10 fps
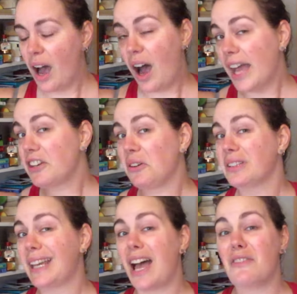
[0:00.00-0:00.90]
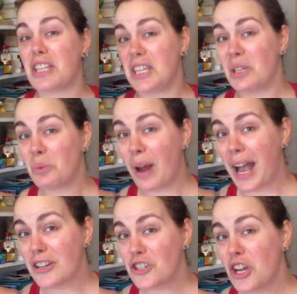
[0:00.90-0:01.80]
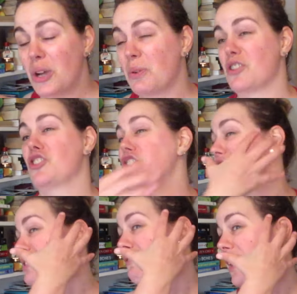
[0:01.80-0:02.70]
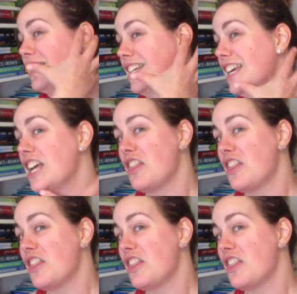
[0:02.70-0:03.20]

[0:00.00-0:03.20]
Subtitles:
I currently have a heat rash, which is affecting